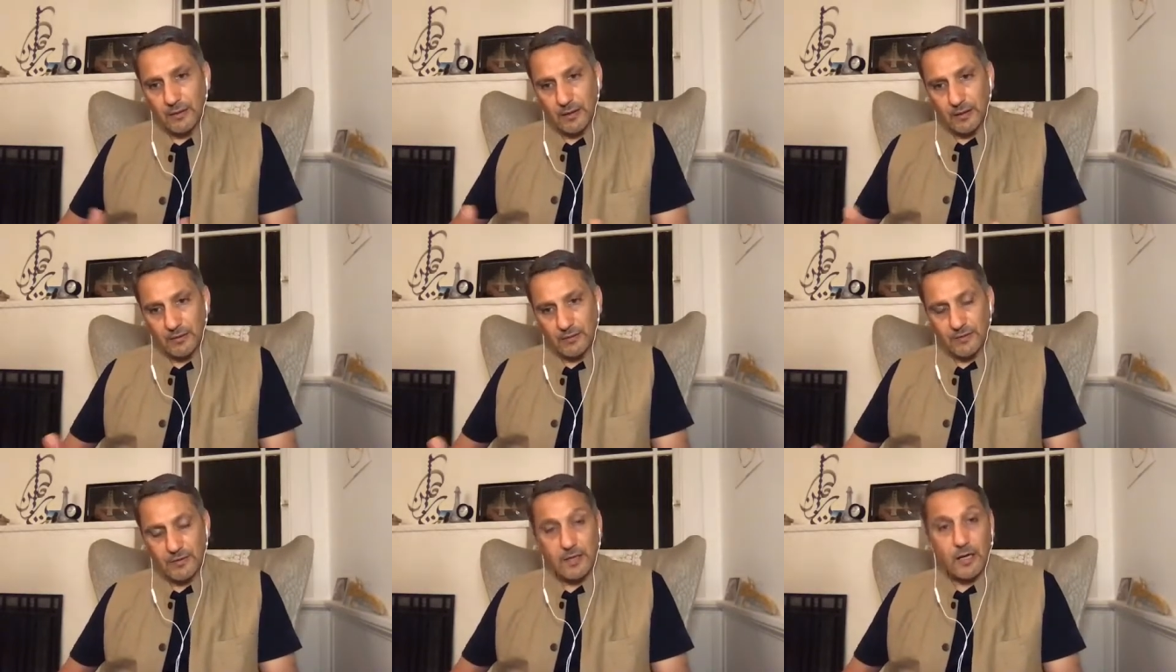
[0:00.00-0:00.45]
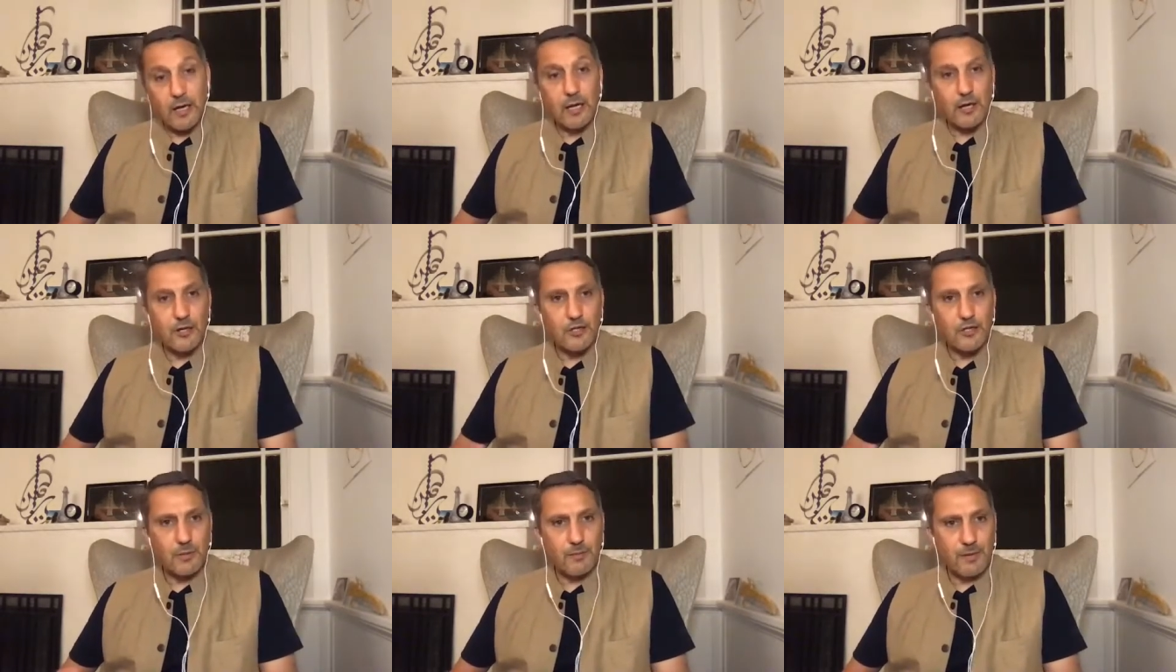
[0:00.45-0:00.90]

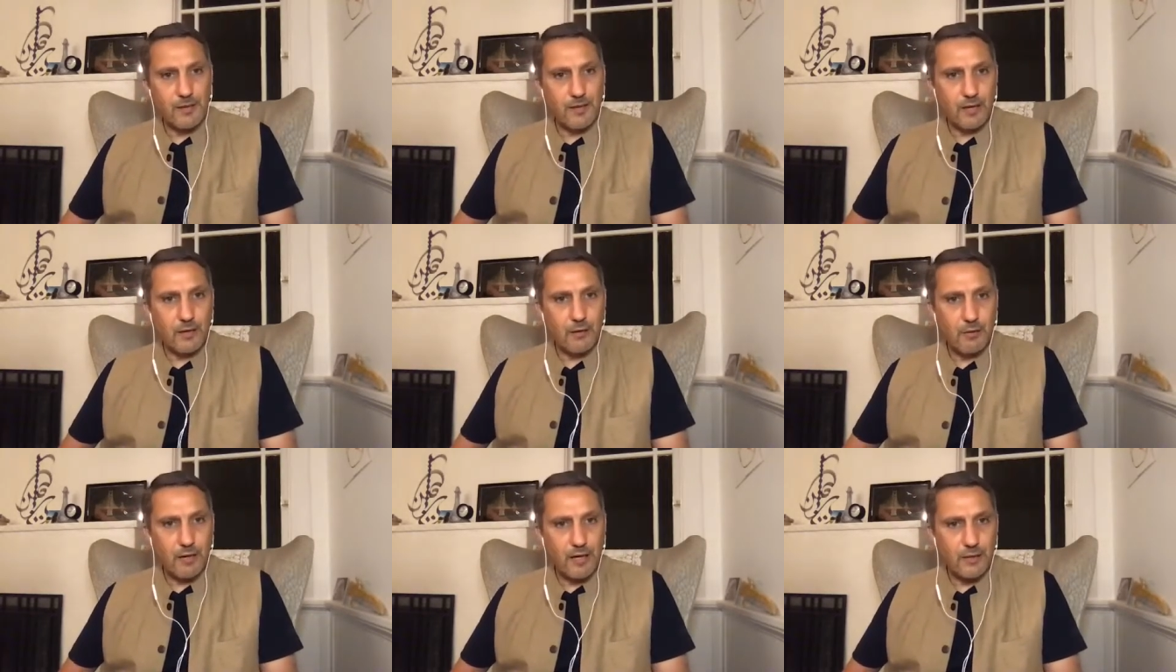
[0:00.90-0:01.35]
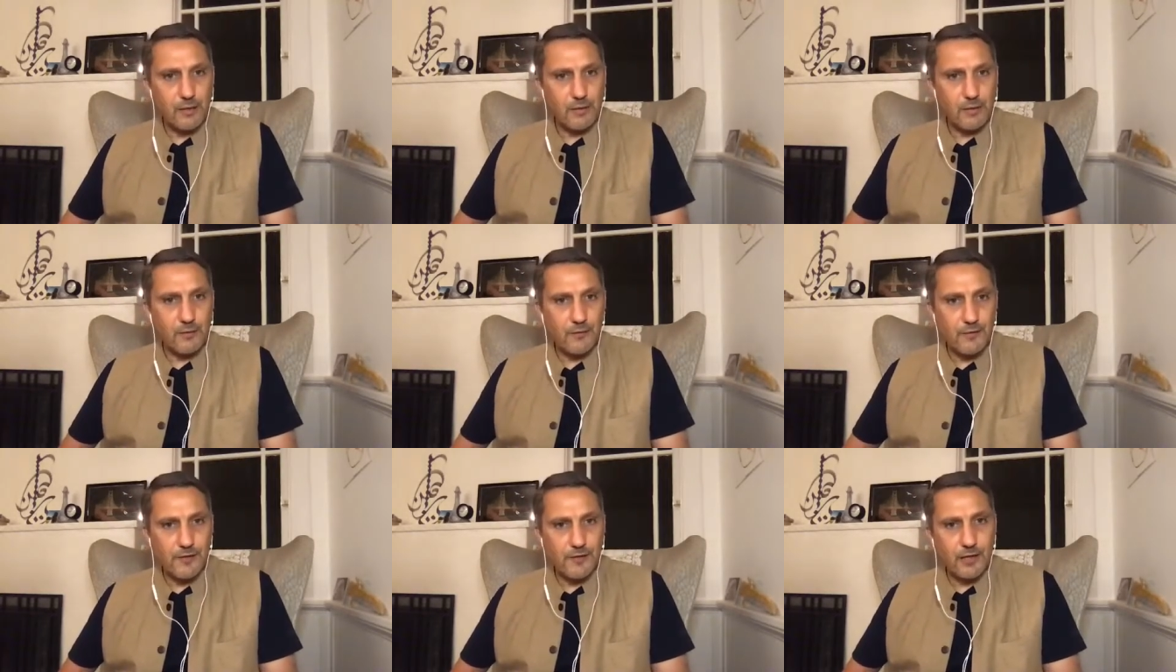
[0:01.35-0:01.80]
scholarship and the grounding
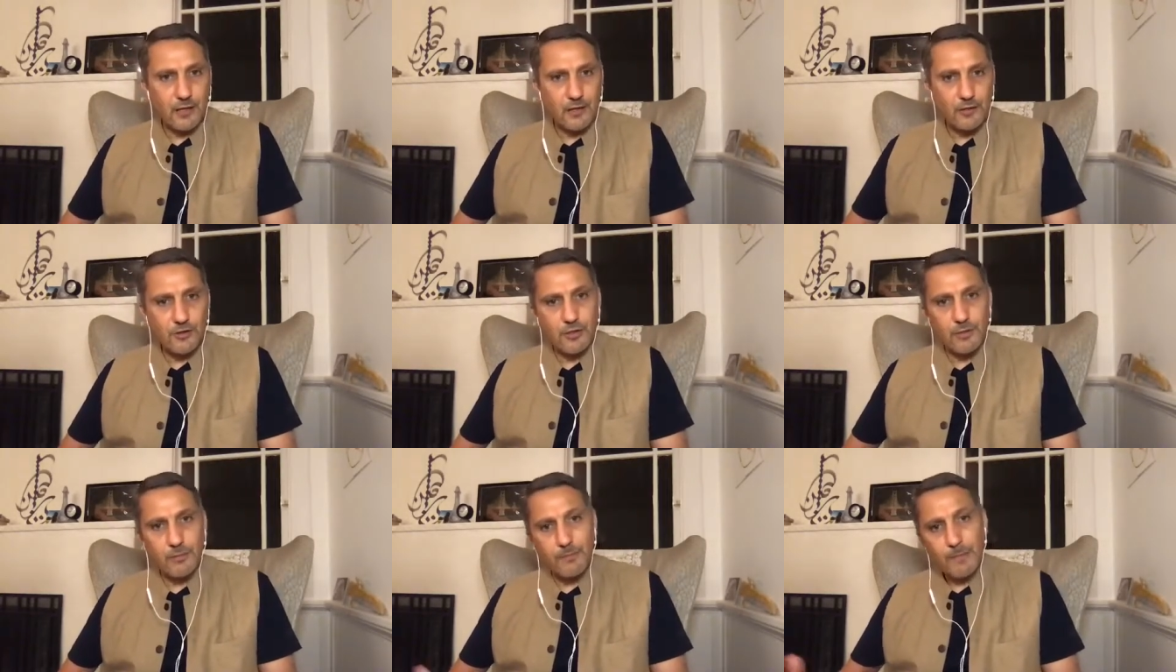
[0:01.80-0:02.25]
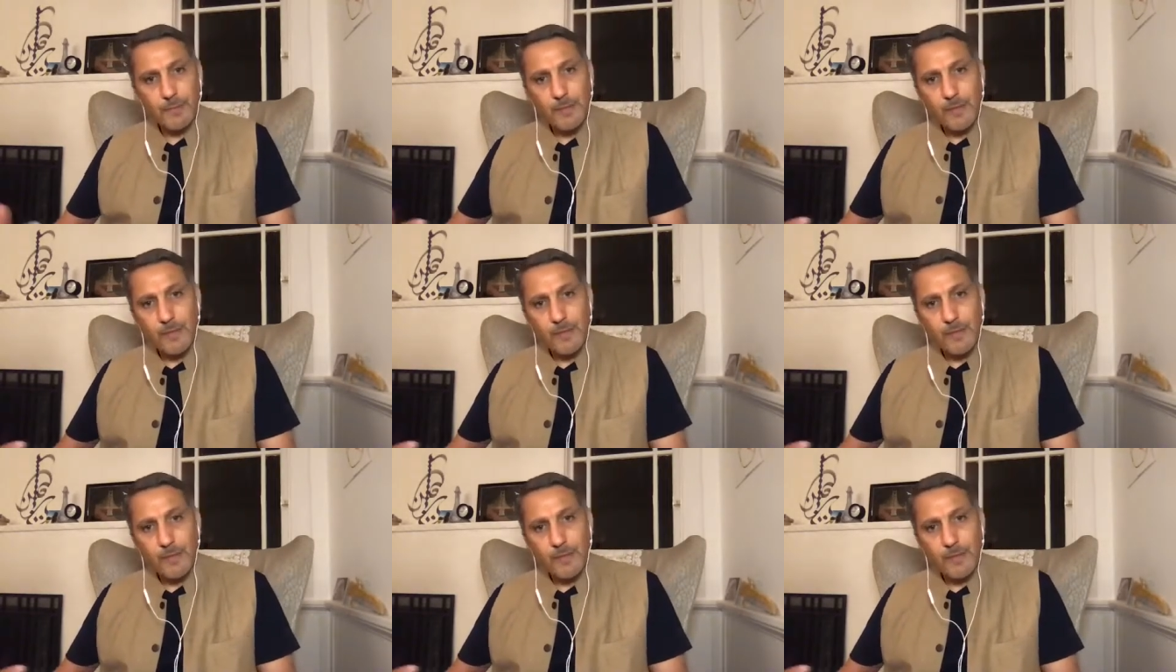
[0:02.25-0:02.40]
of scholarship.